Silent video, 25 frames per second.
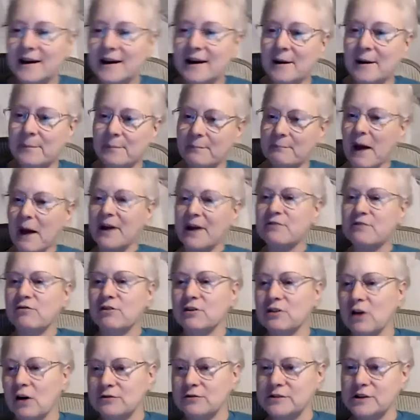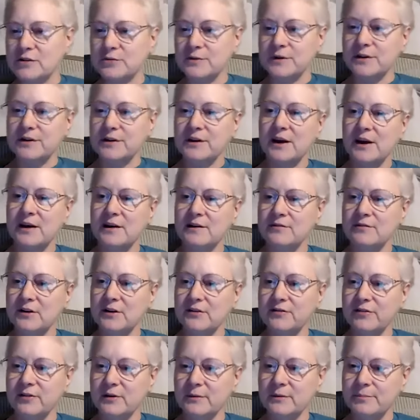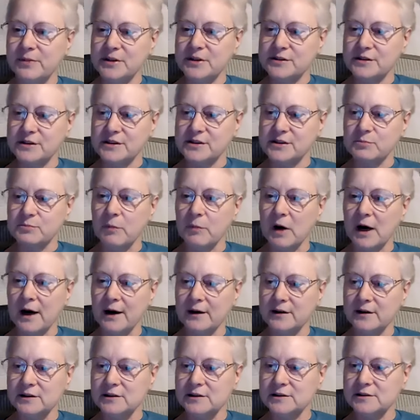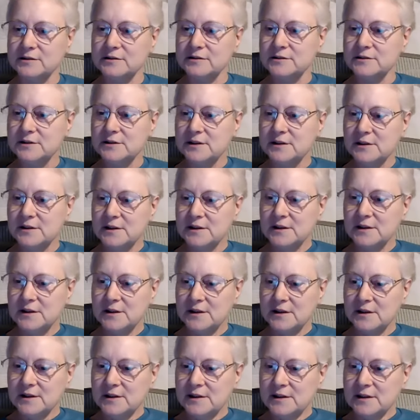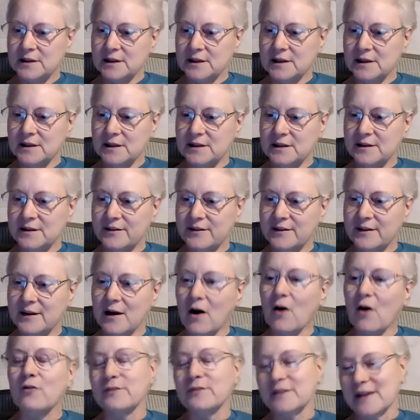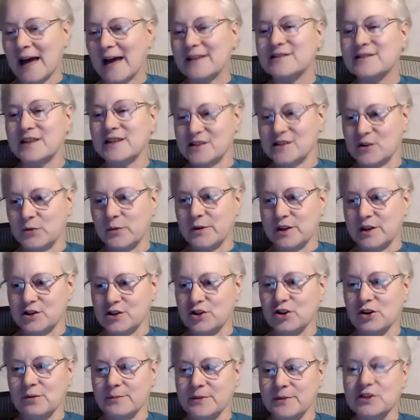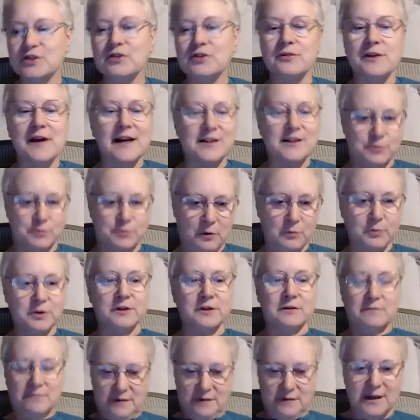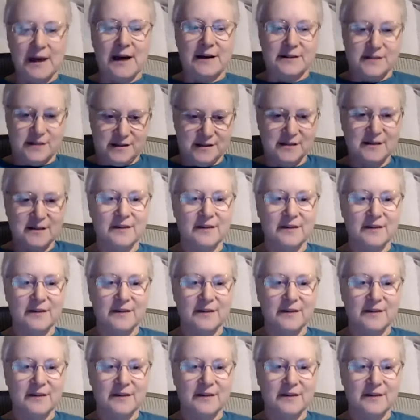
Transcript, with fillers: uh, microloans with kiva for a business model uh, oh nonsense with the german zoo that's what we're yes